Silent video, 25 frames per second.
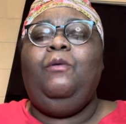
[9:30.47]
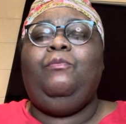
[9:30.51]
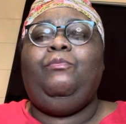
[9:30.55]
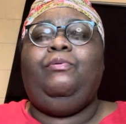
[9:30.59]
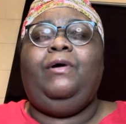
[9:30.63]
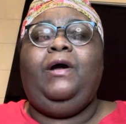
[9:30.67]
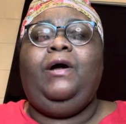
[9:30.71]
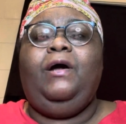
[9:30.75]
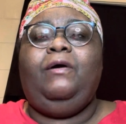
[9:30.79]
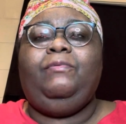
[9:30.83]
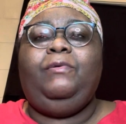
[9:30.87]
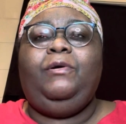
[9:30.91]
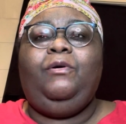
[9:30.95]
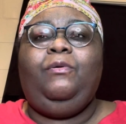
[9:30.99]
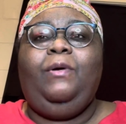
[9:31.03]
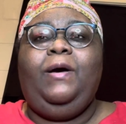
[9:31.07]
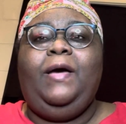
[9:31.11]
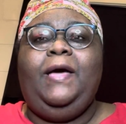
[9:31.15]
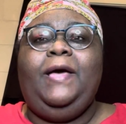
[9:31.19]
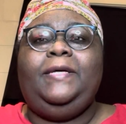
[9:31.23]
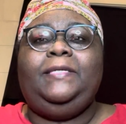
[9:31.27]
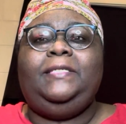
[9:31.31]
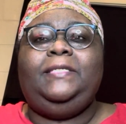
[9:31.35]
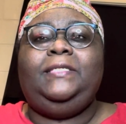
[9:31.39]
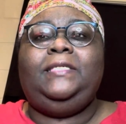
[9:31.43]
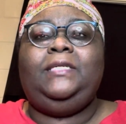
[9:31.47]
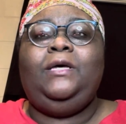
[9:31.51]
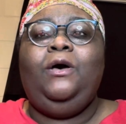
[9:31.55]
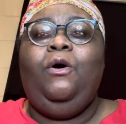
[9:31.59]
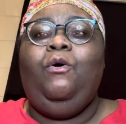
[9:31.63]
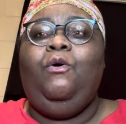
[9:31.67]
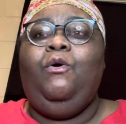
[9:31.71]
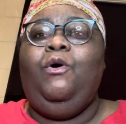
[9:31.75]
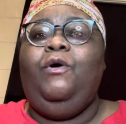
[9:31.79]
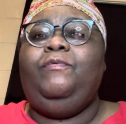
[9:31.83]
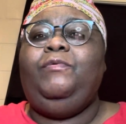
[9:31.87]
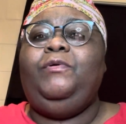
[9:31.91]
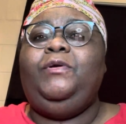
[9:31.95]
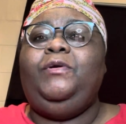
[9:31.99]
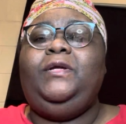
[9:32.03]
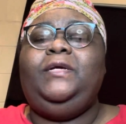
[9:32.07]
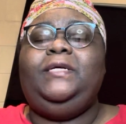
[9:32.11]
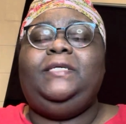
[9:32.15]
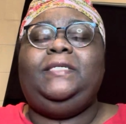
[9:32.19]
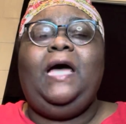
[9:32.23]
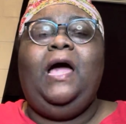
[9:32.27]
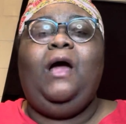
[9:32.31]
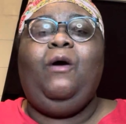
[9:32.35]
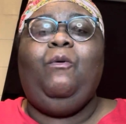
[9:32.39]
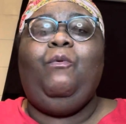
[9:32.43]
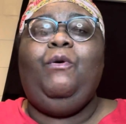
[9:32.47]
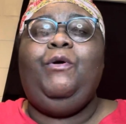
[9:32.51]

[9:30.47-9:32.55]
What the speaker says: prayer request, or if you desire